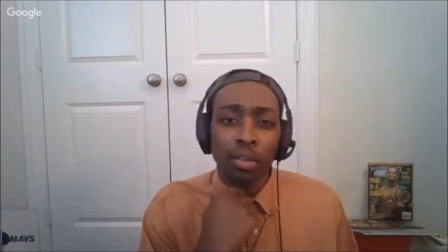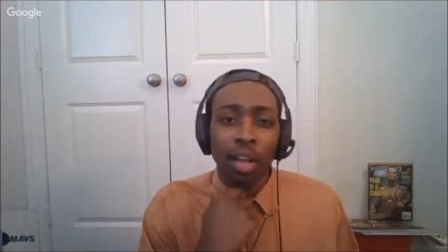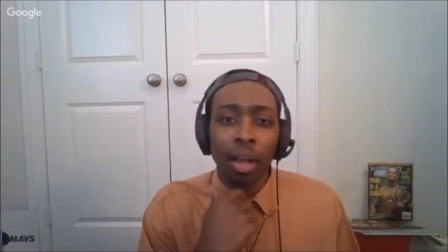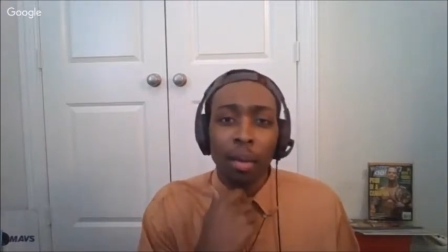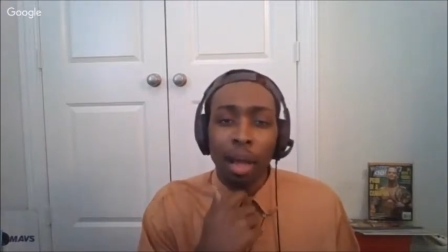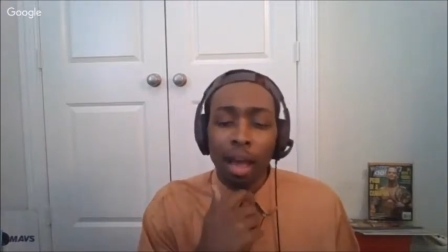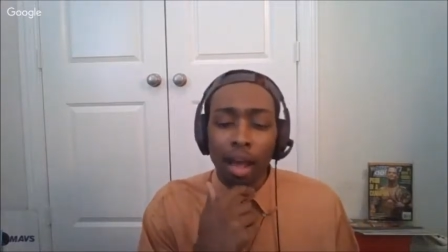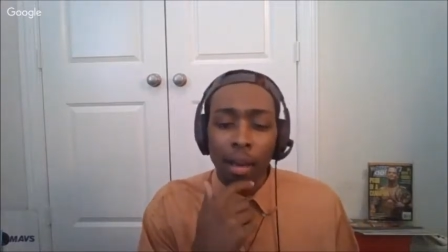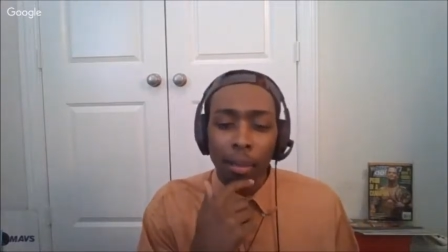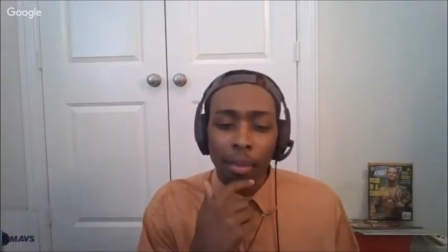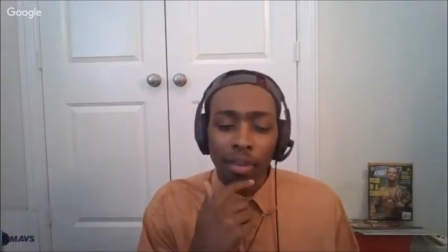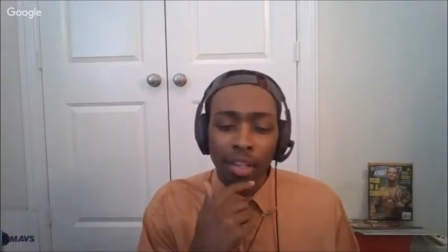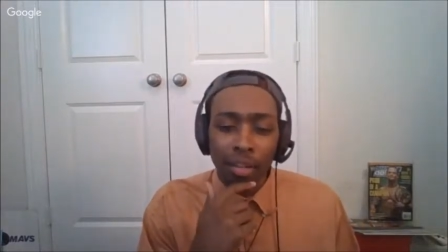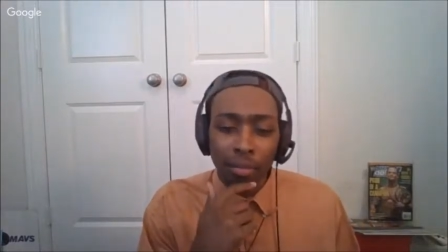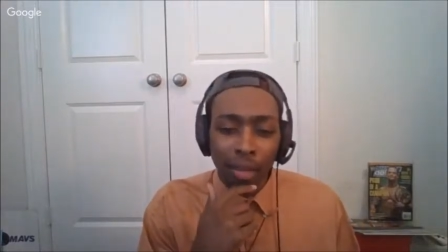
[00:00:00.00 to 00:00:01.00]
Um, I, I
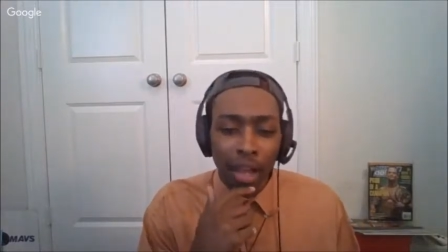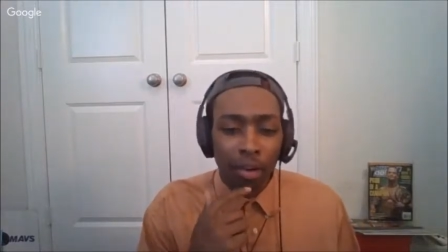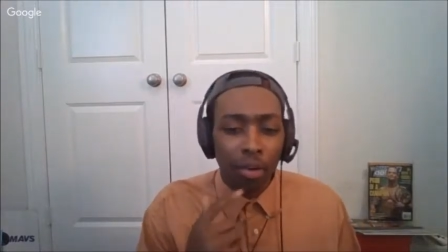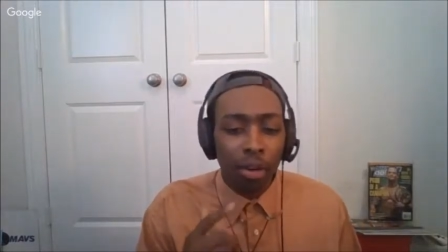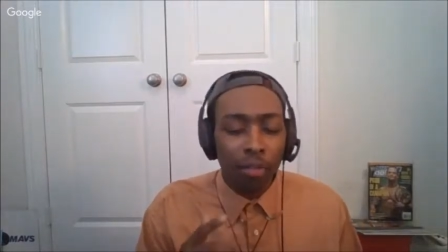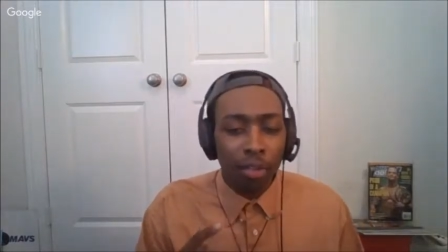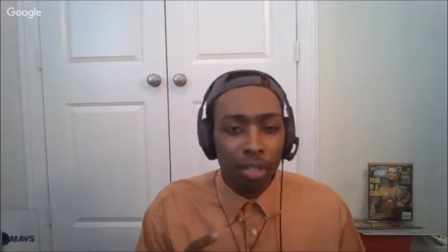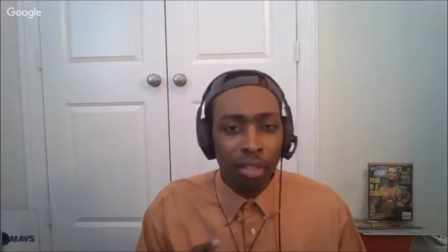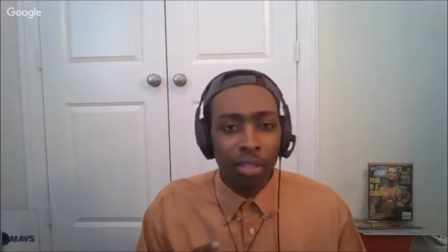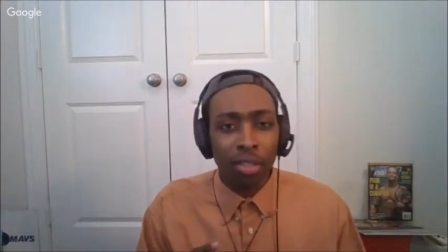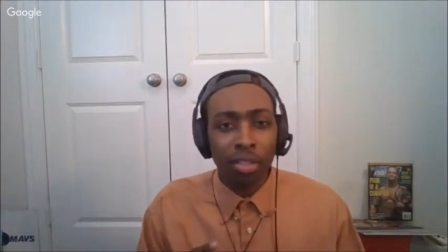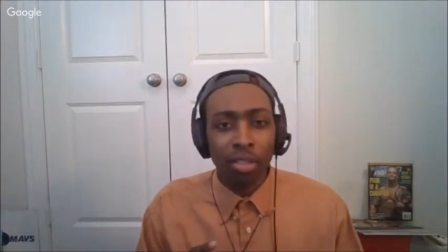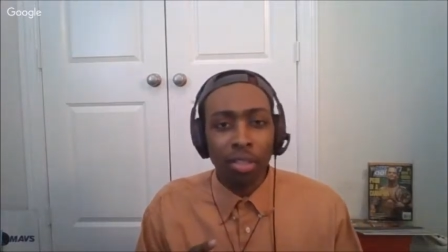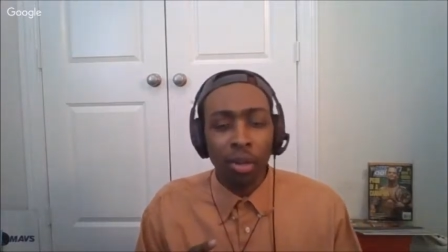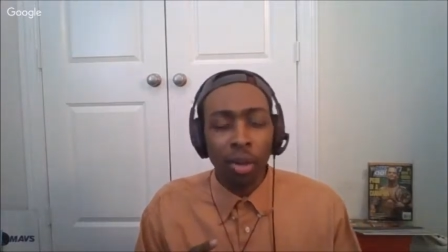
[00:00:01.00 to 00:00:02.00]
believe I don't know if this
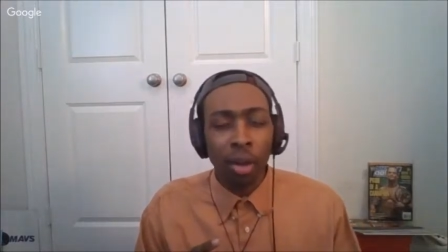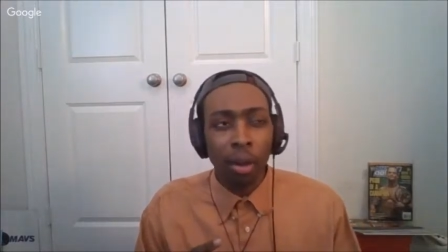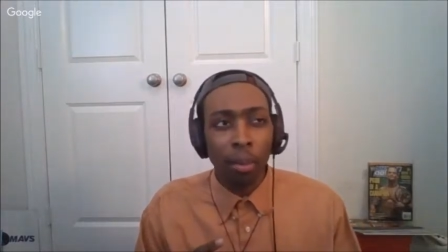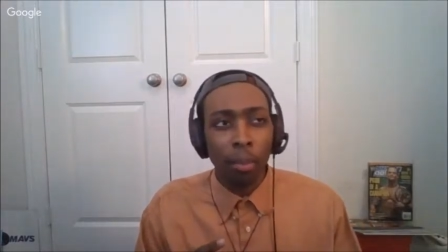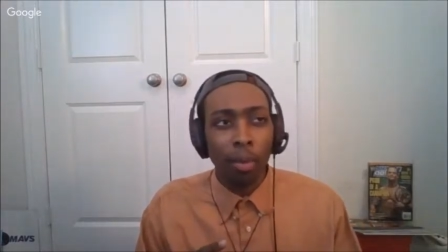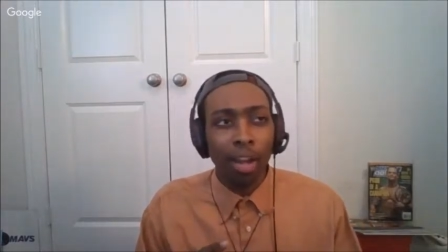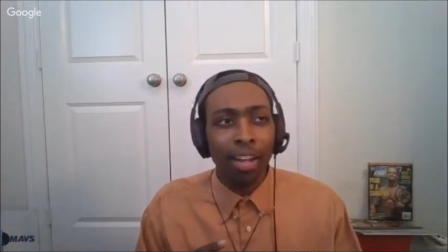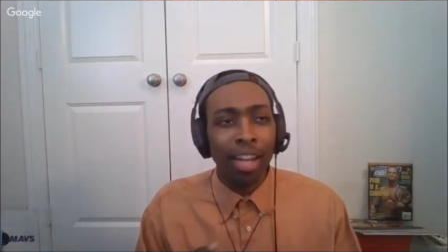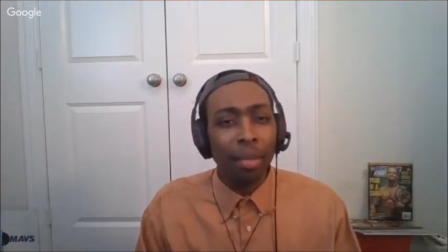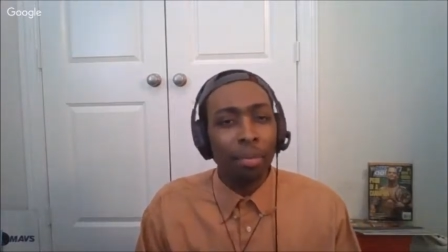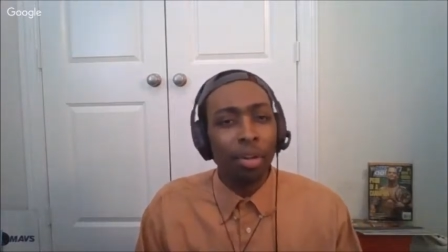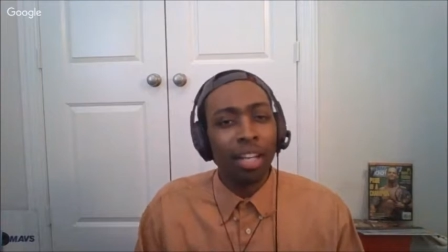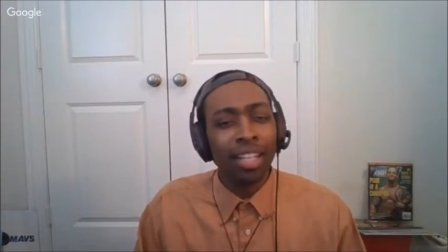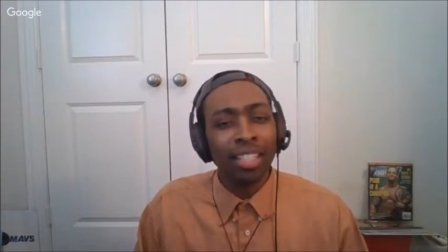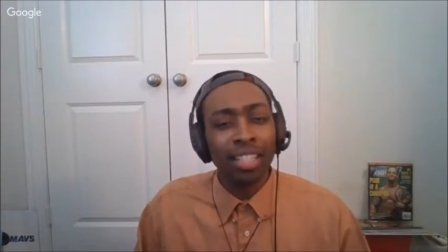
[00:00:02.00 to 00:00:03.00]
is the um, right name,
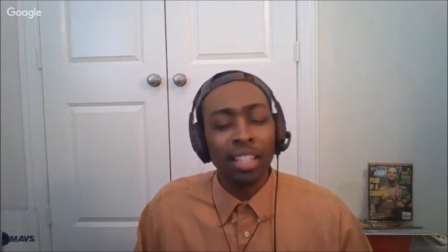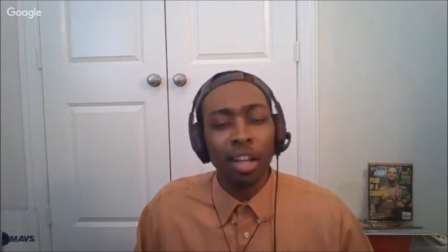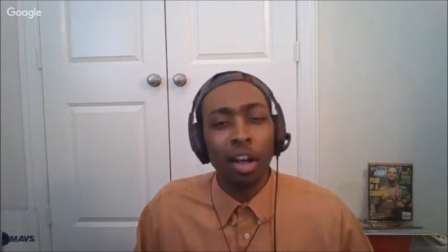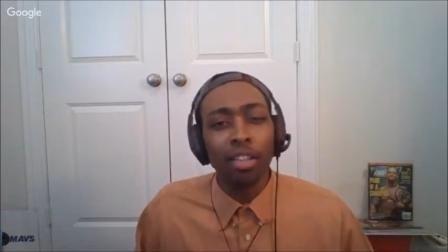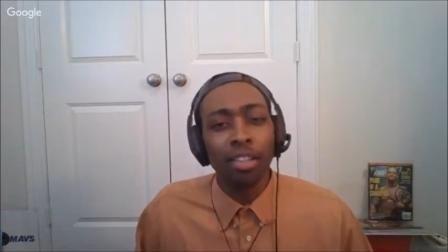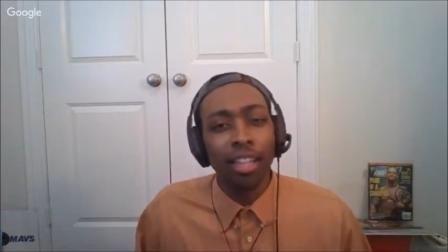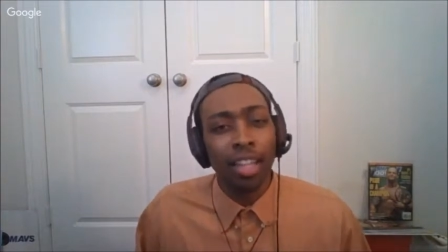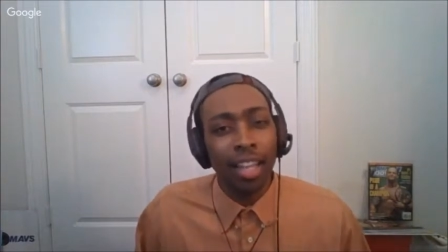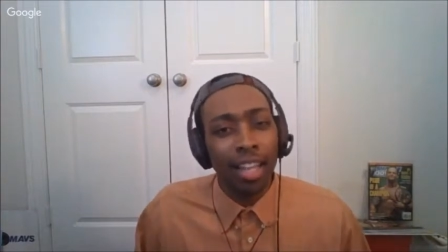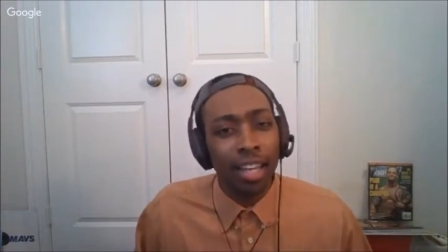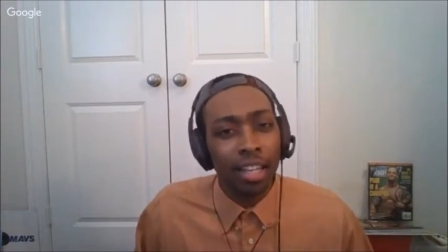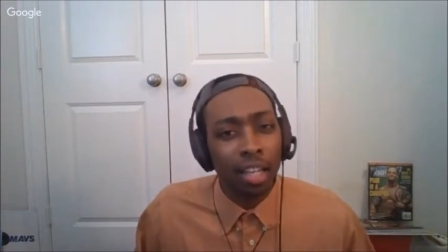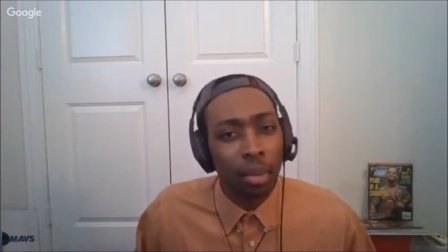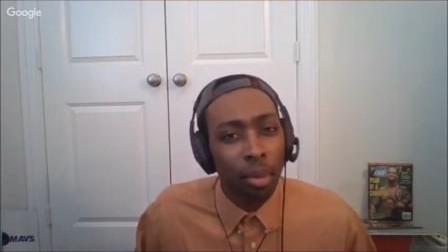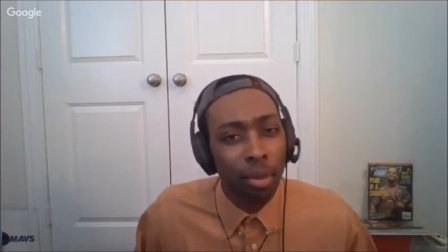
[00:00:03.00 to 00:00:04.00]
but isn't it called the
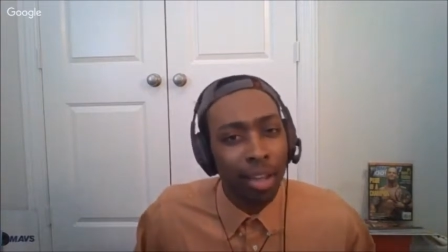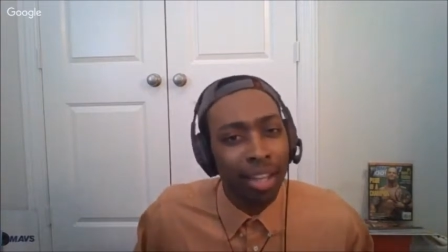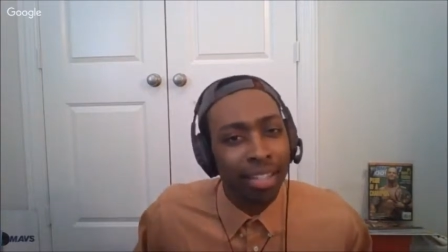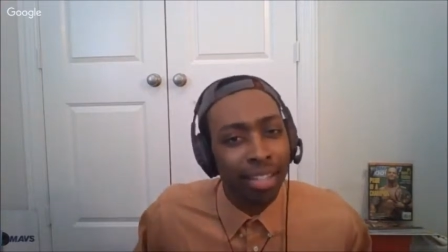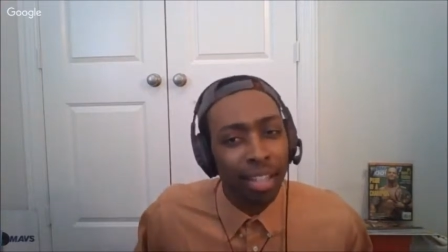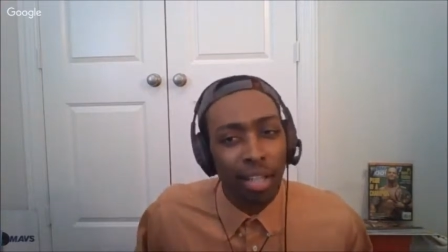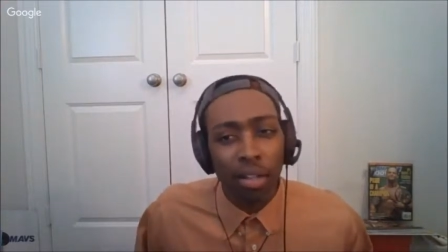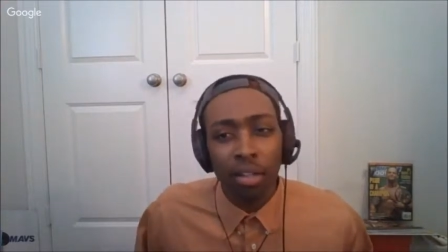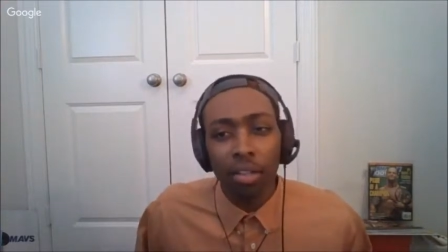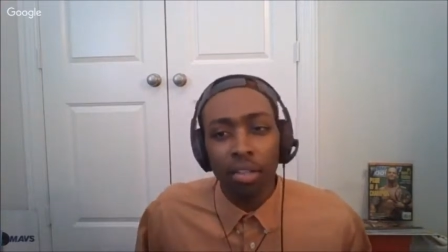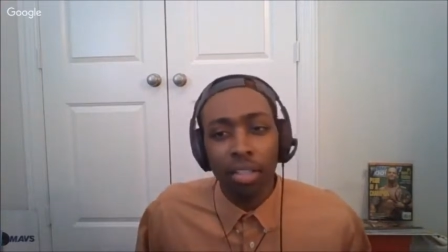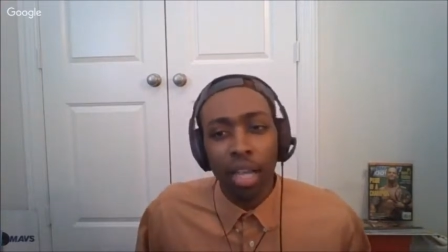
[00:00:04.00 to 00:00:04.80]
N W S L?